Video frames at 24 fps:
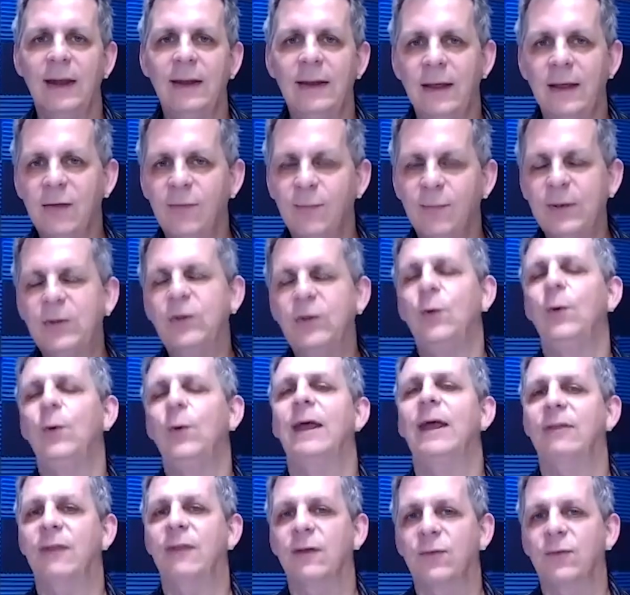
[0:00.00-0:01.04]
He needs to be
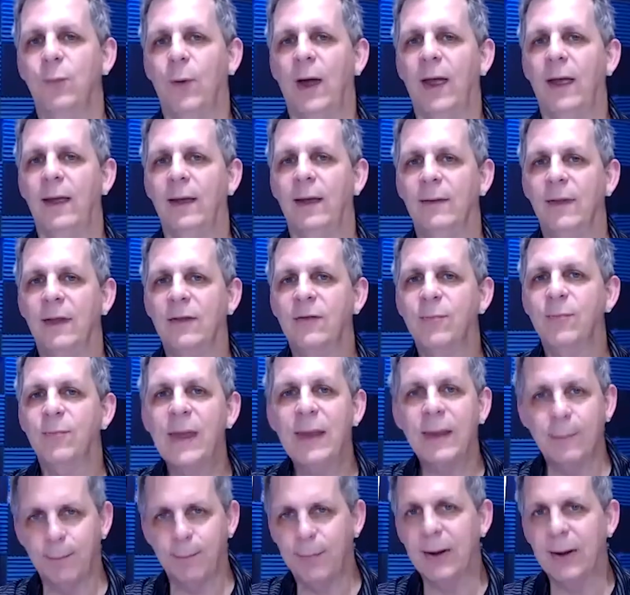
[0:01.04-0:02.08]
doing it this way. Let's
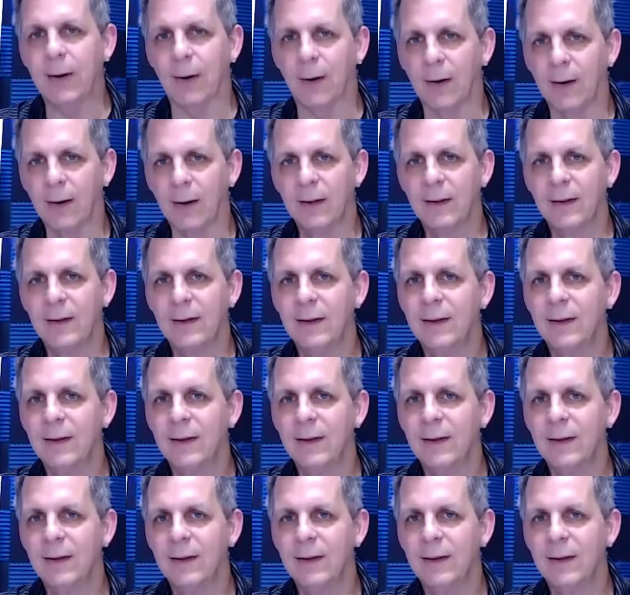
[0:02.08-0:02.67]
make huh. it bigger.